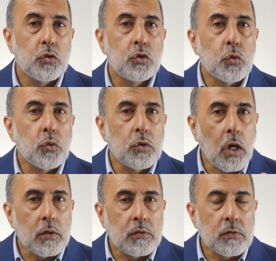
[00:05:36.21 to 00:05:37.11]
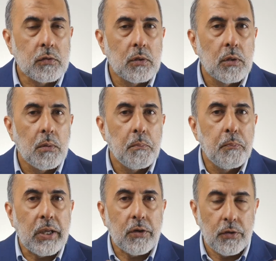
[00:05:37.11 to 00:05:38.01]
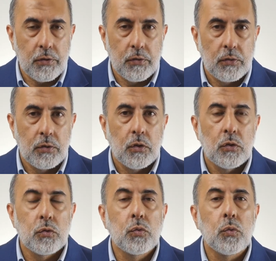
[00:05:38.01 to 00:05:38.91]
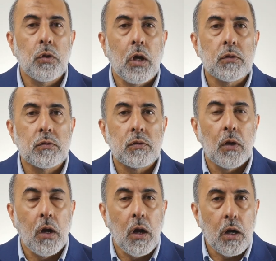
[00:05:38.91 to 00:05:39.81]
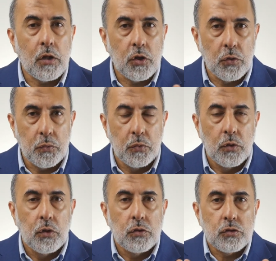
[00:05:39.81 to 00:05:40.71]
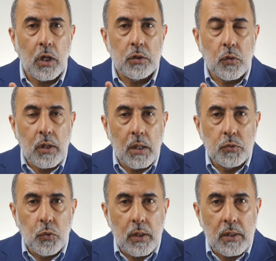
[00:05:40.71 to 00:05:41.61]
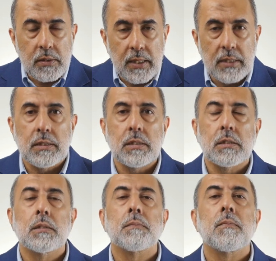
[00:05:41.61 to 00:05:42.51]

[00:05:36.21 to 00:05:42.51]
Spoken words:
do not bicker, do not argue, try to come to a consensus."